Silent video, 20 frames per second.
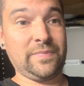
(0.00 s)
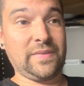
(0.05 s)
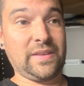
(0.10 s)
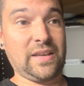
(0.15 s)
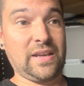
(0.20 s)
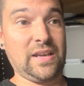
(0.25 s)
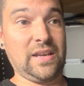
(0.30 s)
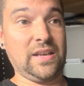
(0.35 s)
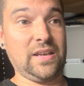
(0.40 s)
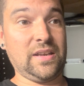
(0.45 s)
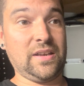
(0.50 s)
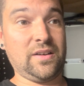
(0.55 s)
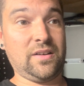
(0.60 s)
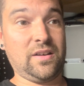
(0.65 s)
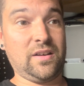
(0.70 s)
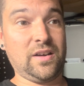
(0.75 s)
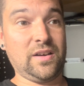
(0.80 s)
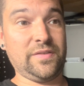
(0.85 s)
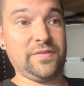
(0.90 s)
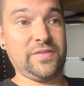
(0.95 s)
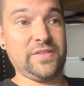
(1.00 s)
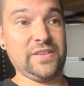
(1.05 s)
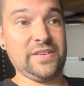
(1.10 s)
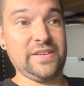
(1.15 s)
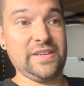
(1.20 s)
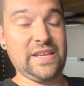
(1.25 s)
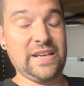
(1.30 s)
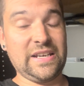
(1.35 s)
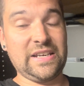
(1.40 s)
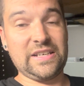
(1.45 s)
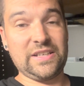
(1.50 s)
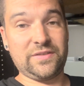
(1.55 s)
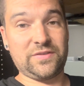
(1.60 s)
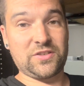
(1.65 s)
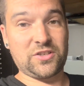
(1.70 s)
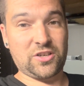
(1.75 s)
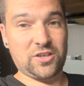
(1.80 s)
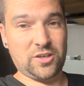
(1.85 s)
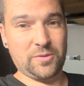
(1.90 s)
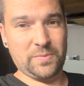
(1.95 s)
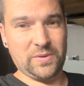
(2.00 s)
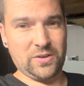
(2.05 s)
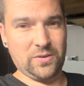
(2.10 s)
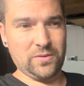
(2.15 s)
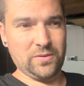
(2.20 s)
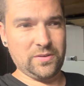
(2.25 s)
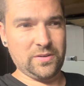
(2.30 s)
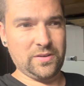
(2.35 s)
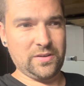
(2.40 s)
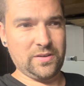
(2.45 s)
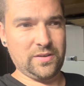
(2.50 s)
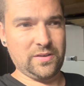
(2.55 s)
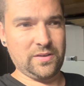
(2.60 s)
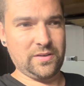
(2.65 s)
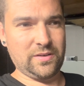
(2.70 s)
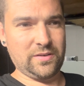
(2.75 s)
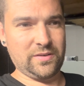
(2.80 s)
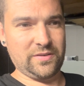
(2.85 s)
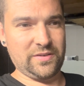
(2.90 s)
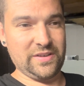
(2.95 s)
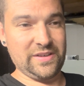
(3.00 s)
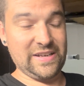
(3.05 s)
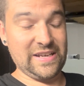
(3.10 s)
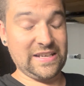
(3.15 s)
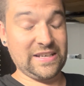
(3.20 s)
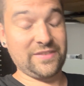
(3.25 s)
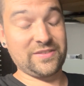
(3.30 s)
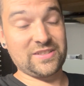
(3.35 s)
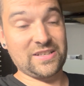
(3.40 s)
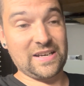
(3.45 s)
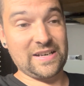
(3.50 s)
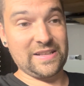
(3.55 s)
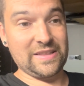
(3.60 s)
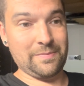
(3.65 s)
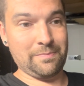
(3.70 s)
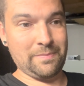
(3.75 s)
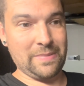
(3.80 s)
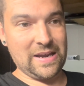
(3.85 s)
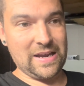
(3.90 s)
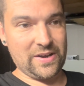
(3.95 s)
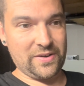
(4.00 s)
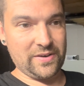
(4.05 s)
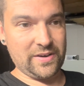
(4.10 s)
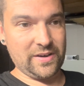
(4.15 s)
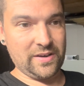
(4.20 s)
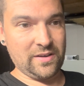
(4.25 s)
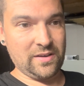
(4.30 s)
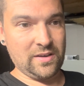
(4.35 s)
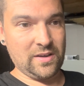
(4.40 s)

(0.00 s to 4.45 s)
and off the negative terminal, the negative side of the battery,